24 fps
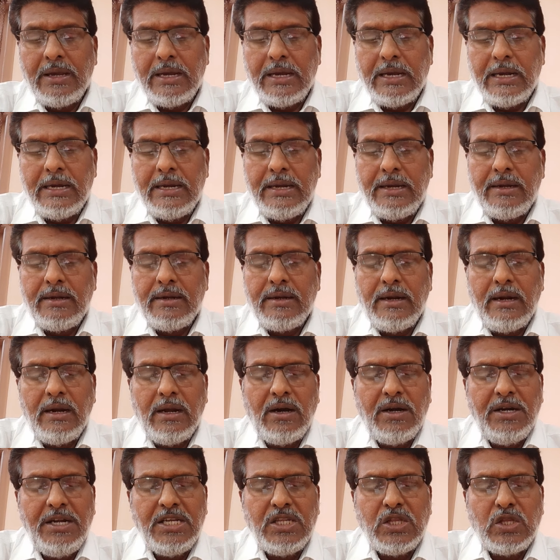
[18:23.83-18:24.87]
And
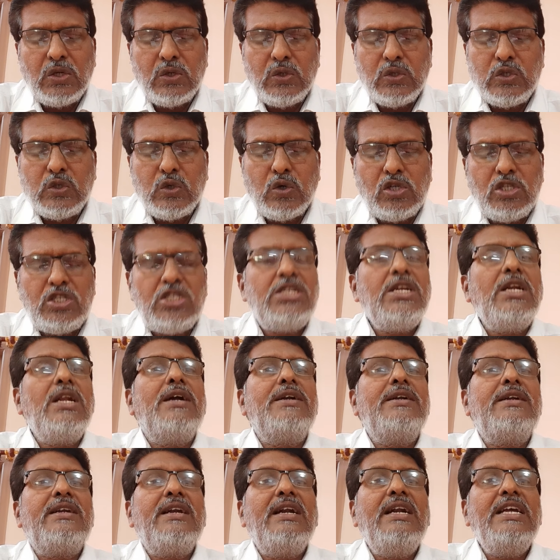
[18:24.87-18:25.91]
learning through social
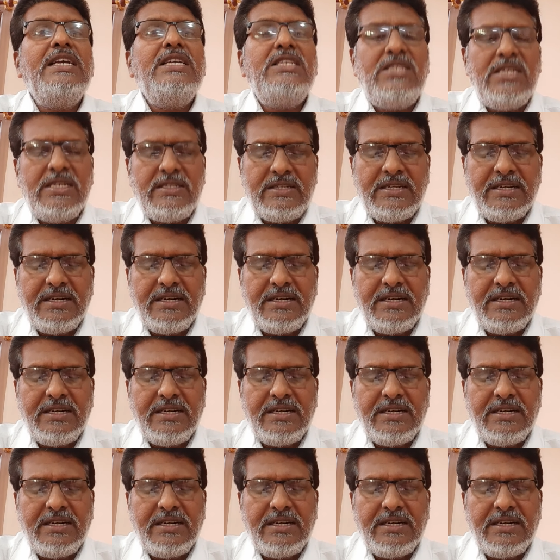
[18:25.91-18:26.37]
and religious